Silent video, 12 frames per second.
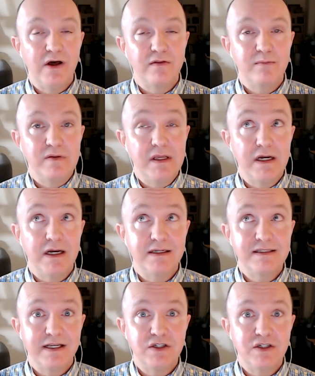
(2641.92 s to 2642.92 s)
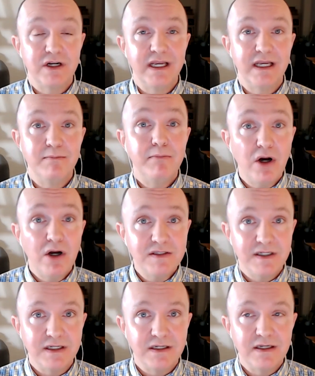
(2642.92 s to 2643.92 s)
help center in
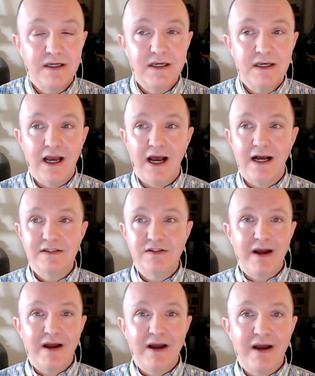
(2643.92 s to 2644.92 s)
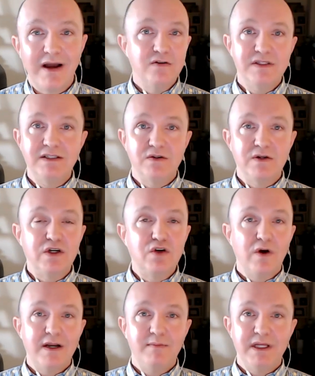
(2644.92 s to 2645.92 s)
Boston. so I think those things are
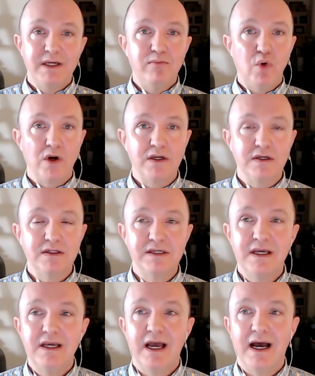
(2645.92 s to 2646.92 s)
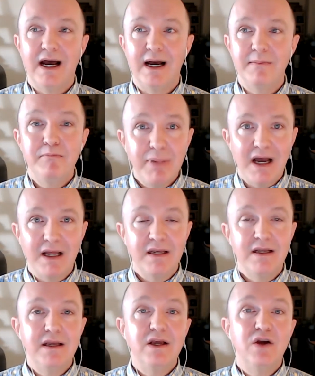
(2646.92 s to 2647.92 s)
incredibly important, um, but
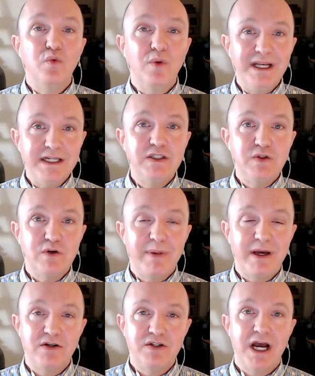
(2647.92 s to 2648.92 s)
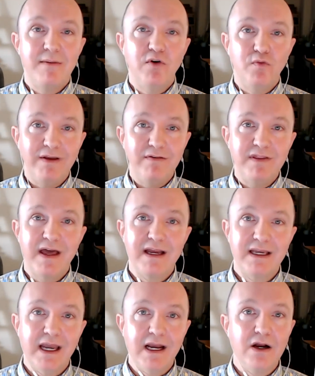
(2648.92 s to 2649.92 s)
we need to do a better job of weaving
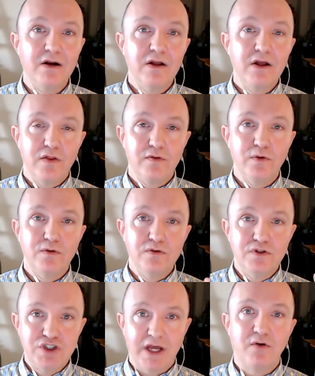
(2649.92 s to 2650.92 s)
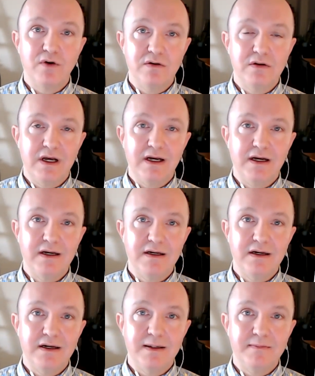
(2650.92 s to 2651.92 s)
that care through general
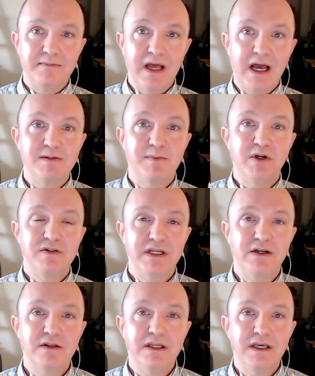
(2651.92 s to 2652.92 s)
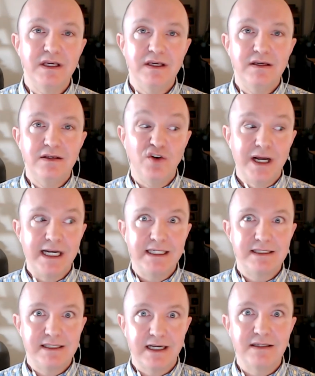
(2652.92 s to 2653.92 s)
um, hospitals here in the
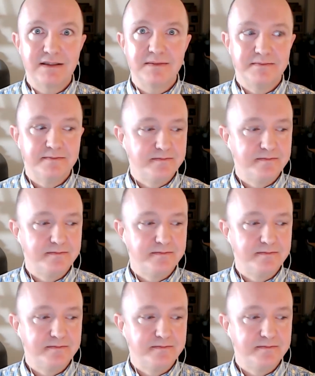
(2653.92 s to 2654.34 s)
United States.